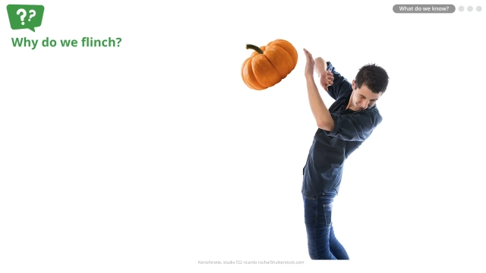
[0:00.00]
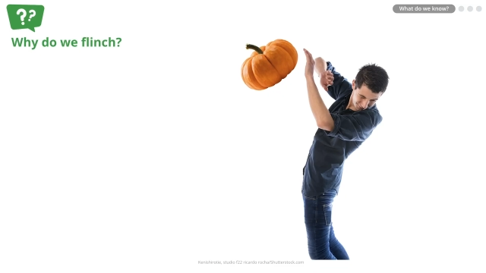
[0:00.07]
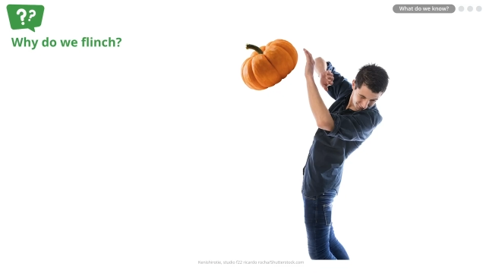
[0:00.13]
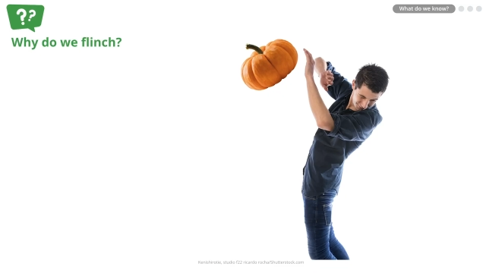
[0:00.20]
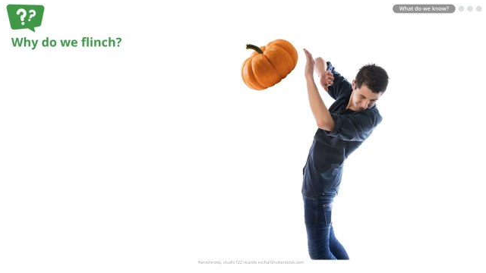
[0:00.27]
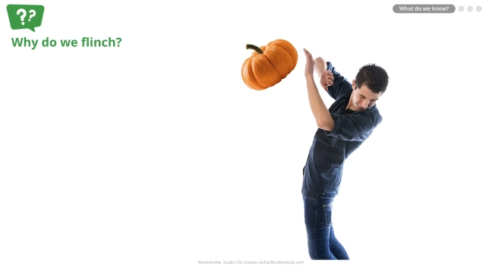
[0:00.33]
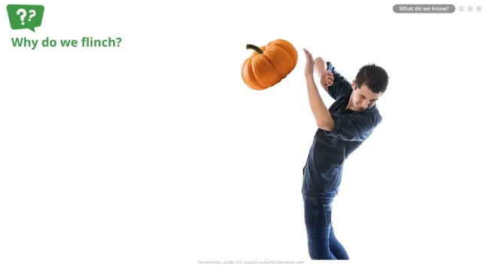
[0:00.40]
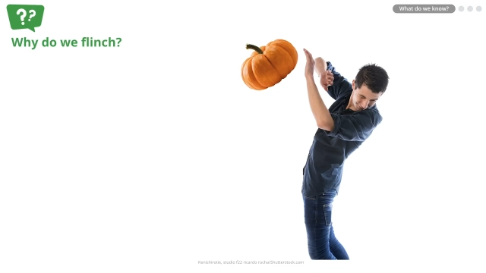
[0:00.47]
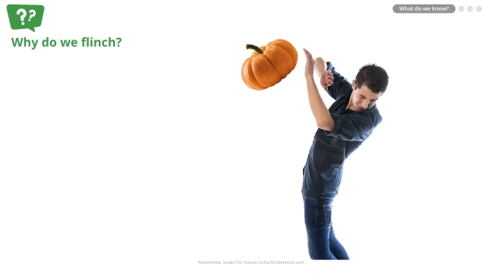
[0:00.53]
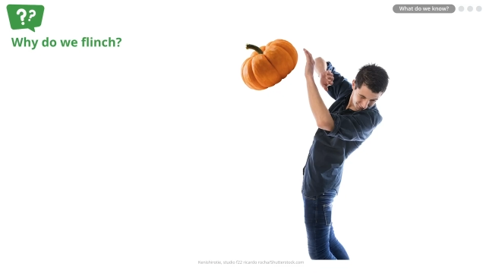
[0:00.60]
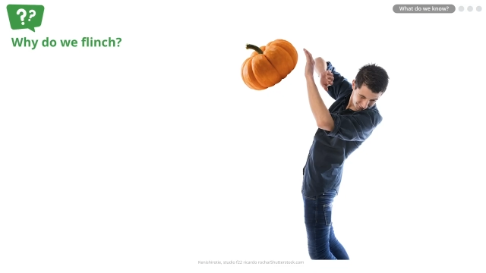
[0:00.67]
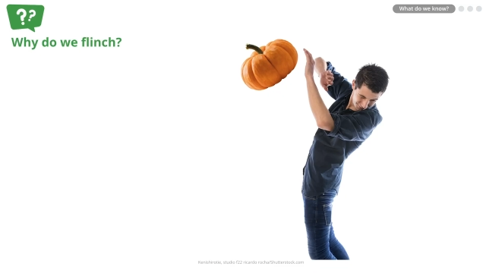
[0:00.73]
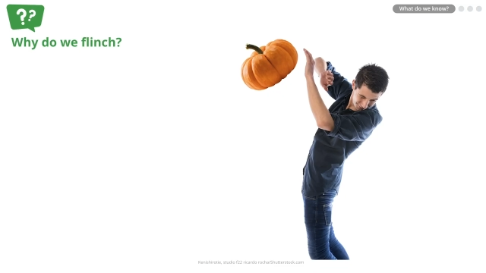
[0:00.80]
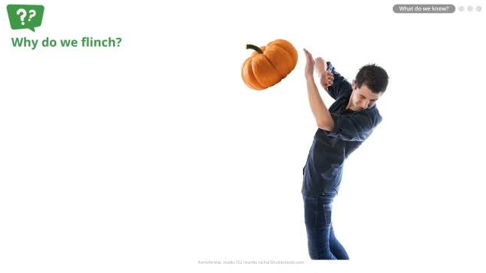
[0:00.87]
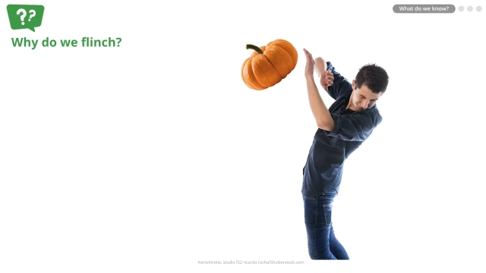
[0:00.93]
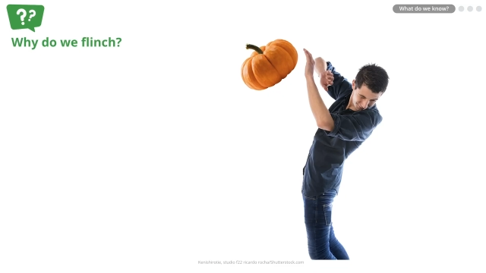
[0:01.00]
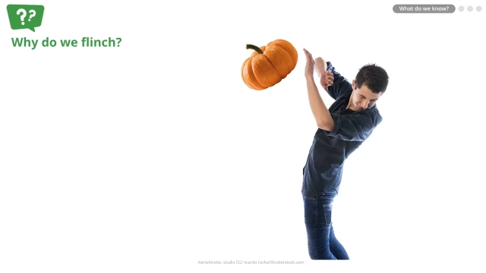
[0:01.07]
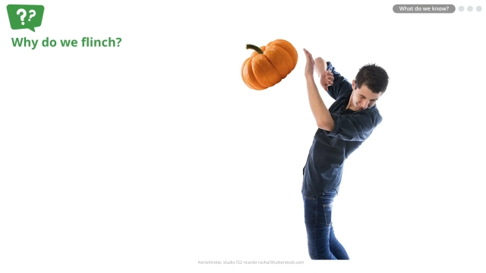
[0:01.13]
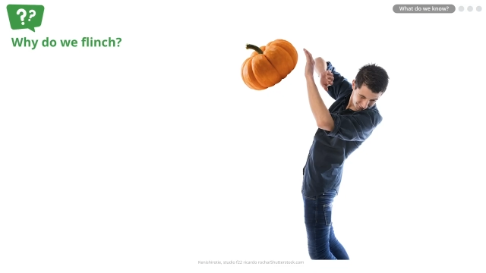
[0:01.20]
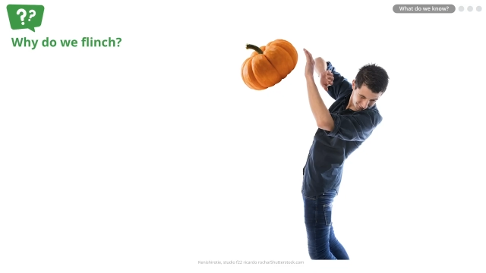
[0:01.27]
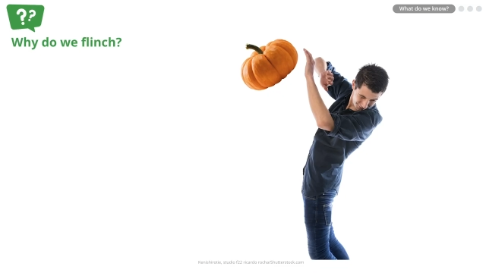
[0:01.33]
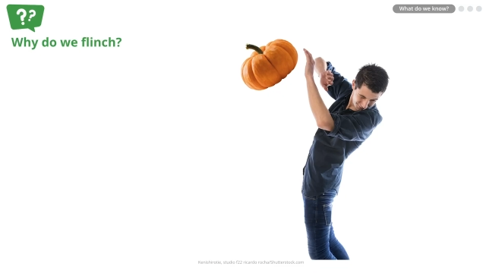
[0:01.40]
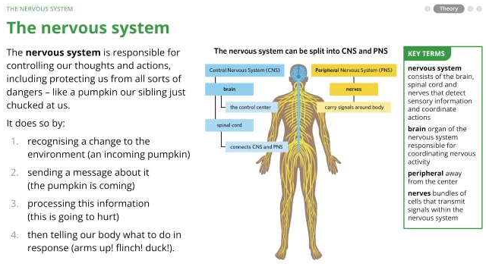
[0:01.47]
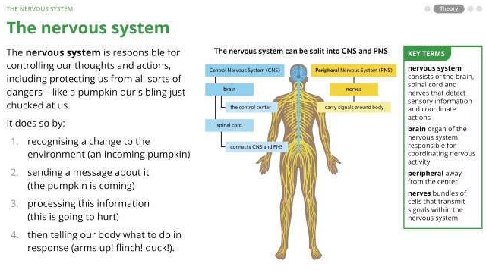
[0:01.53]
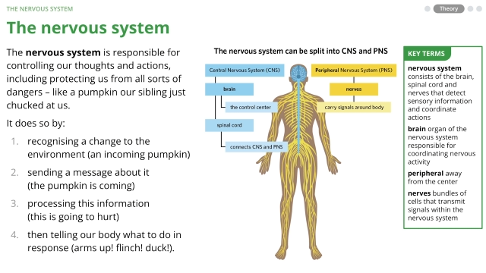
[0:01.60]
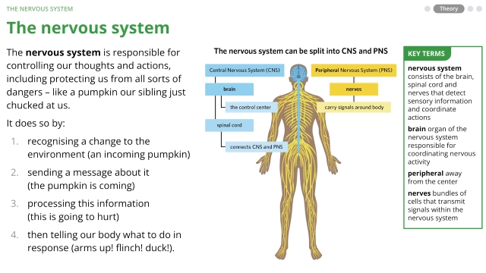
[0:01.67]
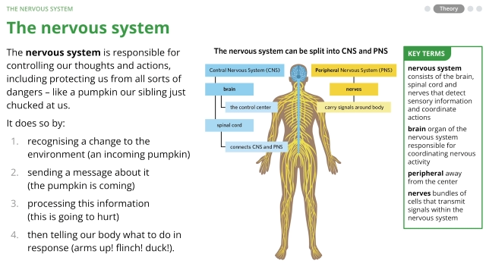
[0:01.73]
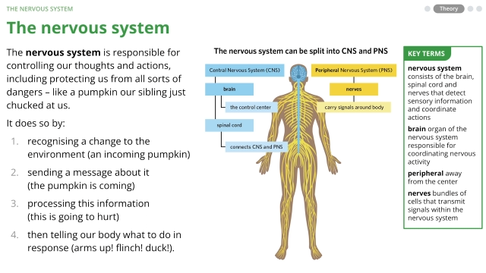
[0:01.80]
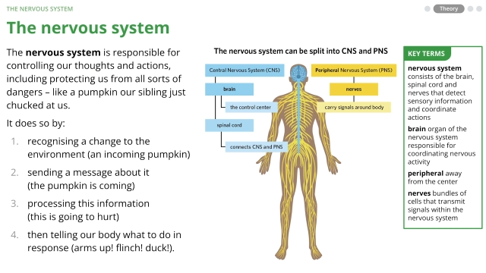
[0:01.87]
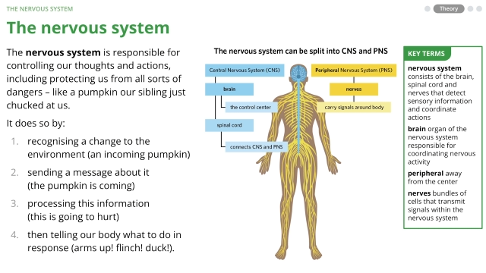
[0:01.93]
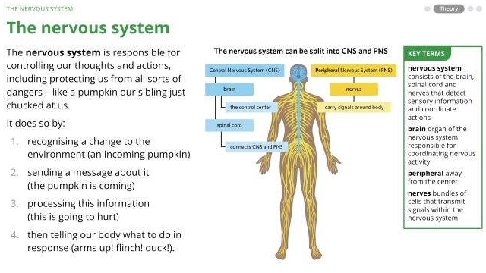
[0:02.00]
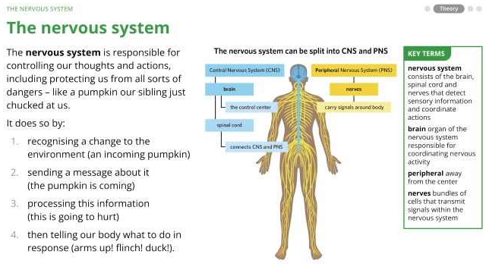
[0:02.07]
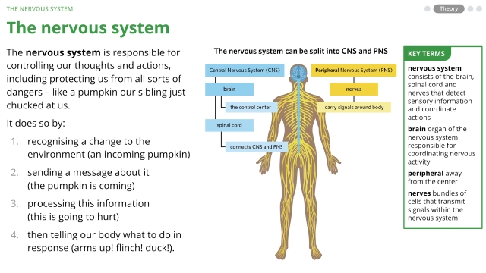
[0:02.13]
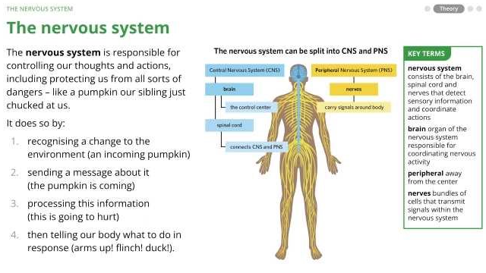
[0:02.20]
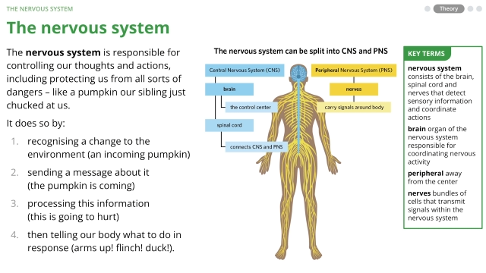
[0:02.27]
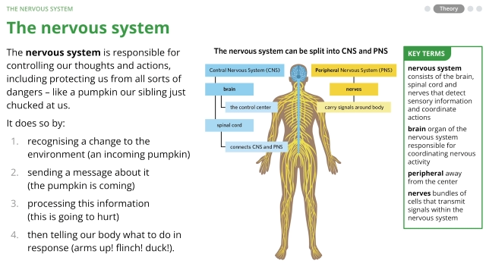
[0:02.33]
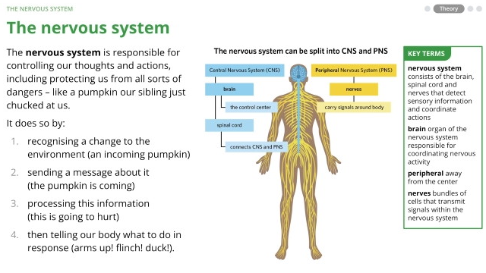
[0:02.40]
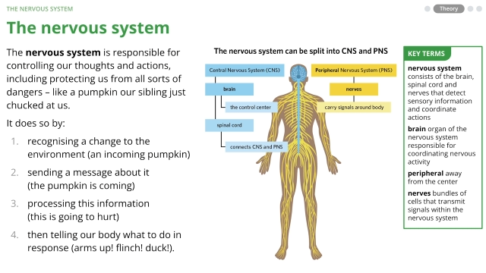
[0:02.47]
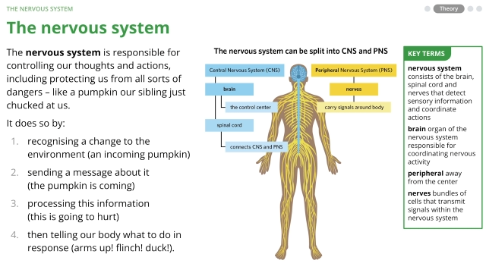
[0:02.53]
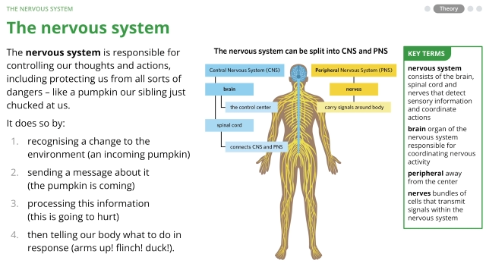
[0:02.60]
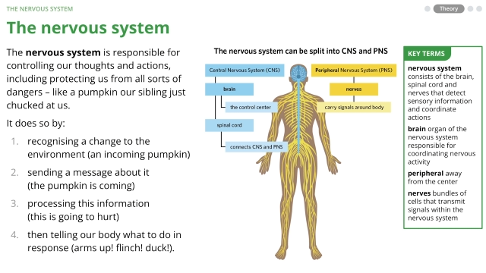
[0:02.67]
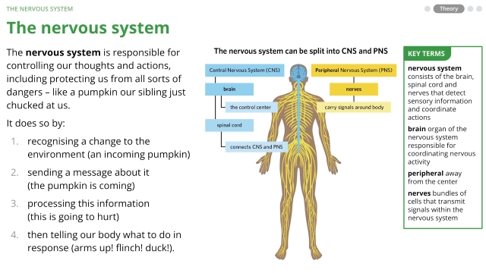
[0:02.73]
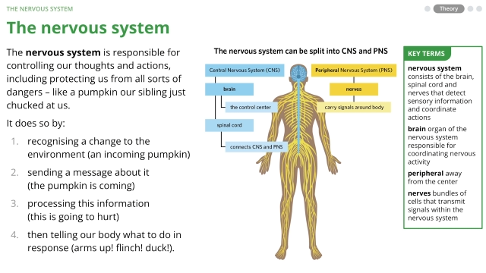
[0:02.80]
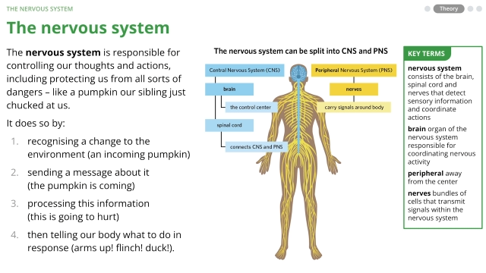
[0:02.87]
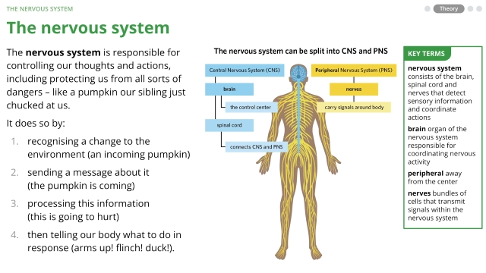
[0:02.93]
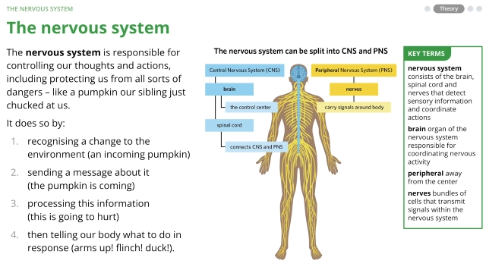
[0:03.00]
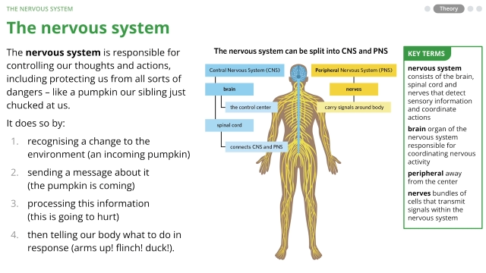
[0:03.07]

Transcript: (no speaker visible)